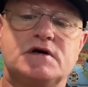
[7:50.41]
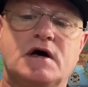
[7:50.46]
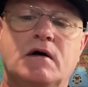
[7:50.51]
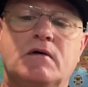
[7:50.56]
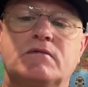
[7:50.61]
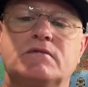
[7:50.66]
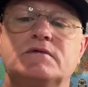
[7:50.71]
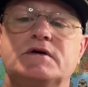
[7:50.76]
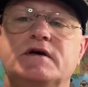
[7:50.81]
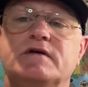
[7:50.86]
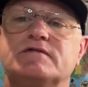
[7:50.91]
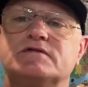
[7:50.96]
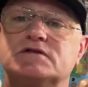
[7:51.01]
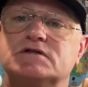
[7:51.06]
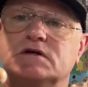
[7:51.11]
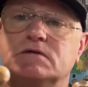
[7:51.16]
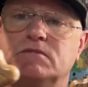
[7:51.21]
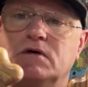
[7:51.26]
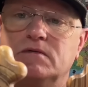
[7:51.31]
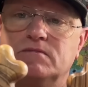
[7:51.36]
I'll give
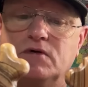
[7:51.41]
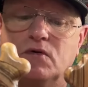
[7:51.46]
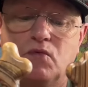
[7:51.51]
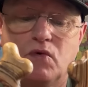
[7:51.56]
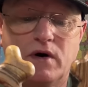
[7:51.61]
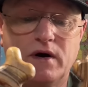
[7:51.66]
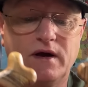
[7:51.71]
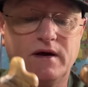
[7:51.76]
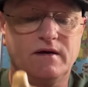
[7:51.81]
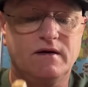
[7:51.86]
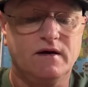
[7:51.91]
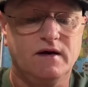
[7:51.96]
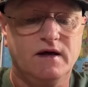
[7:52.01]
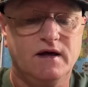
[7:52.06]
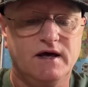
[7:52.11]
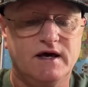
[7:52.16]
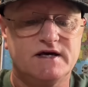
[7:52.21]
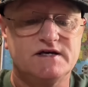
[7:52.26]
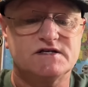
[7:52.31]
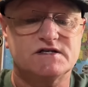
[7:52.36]
some of them away.
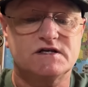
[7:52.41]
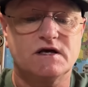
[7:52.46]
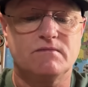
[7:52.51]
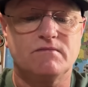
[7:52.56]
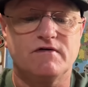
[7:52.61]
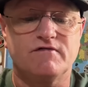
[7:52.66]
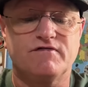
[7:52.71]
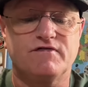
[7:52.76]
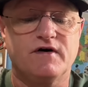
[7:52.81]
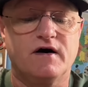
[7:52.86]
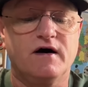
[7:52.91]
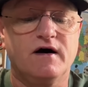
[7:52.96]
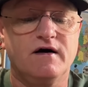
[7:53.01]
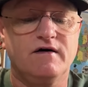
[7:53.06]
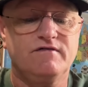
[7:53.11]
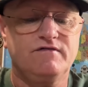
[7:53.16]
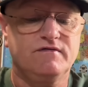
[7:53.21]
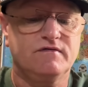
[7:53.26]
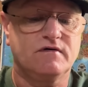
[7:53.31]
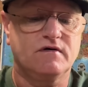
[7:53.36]
He sent me 5.